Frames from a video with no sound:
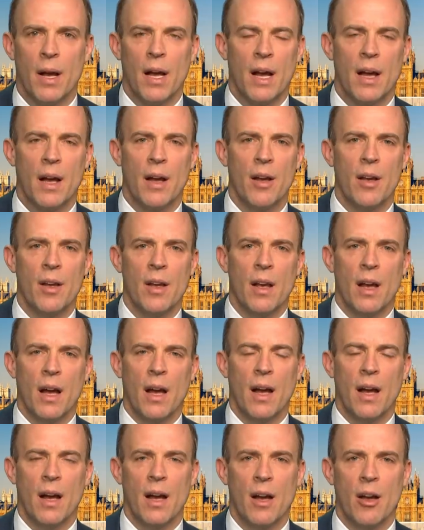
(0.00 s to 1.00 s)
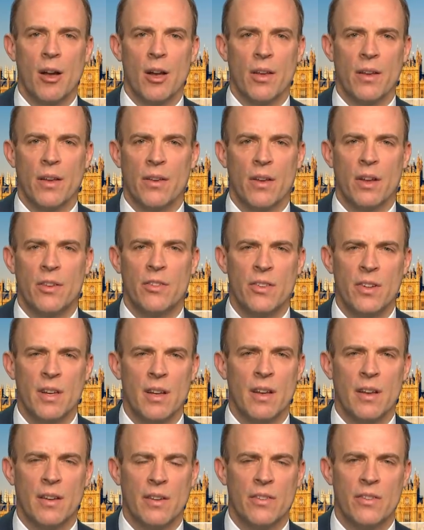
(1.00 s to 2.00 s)
uh, uh, a, a,
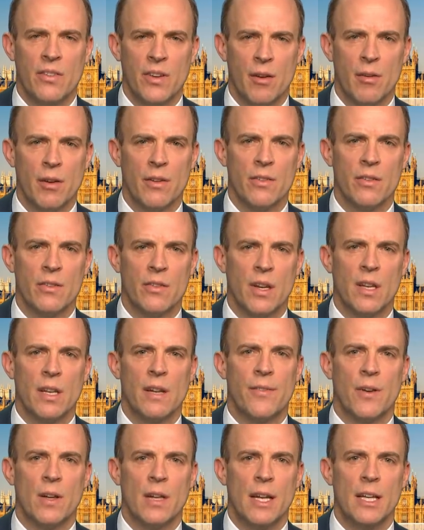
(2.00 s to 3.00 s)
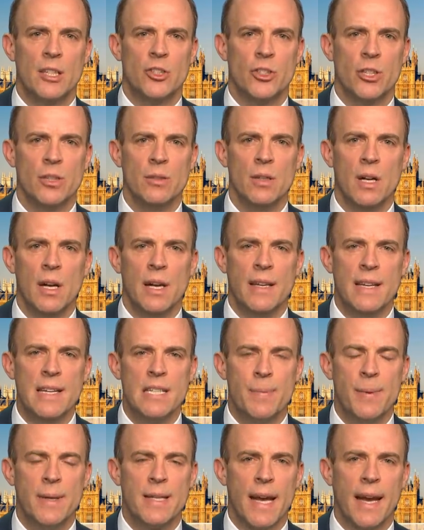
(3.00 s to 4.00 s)
se a, serious and significant issue. It
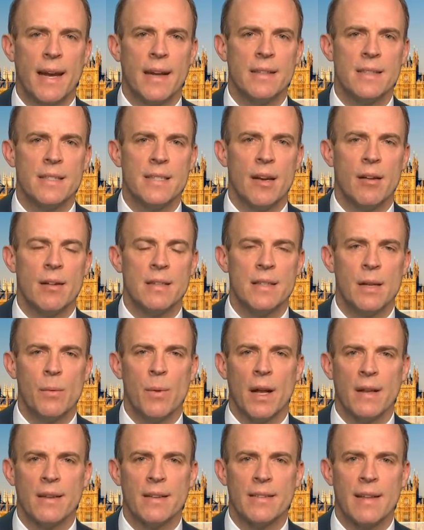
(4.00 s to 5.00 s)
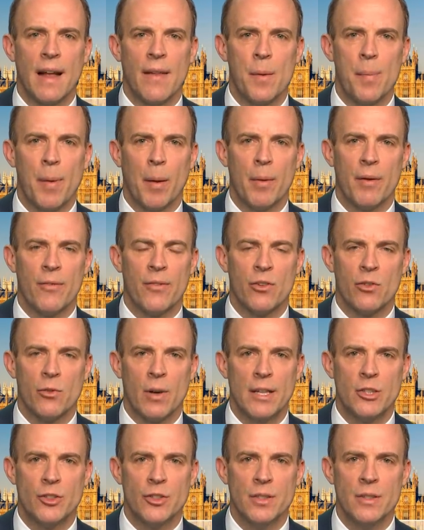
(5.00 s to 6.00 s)
needs to be taken seriously. We understand the public
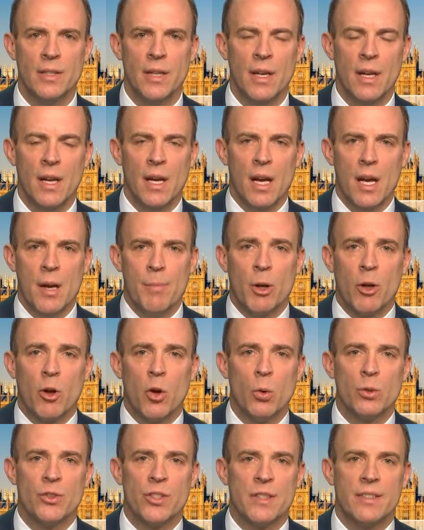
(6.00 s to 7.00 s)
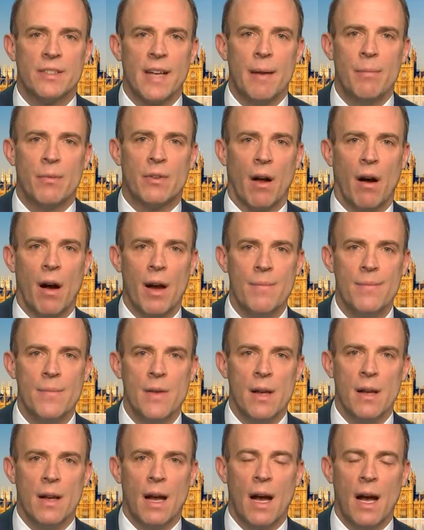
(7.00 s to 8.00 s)
frustration. But of course, at the same time,
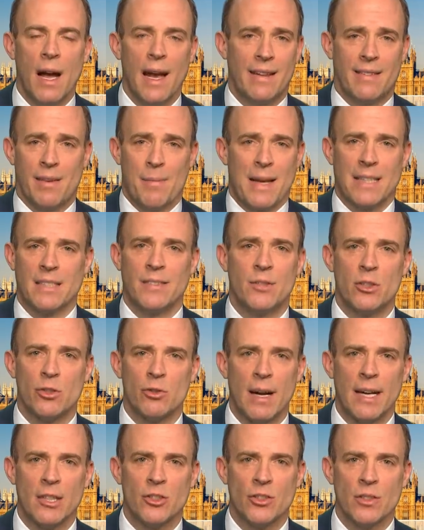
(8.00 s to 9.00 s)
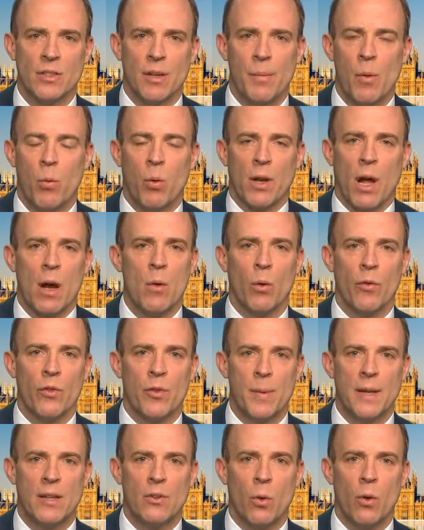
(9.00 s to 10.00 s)
uh, it's a massive distraction. I mean, what I want
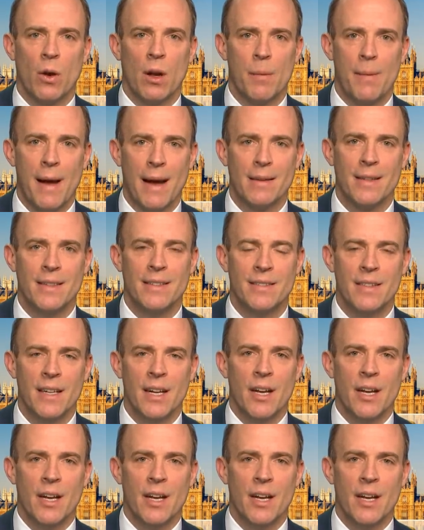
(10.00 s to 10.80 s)
to be talking about is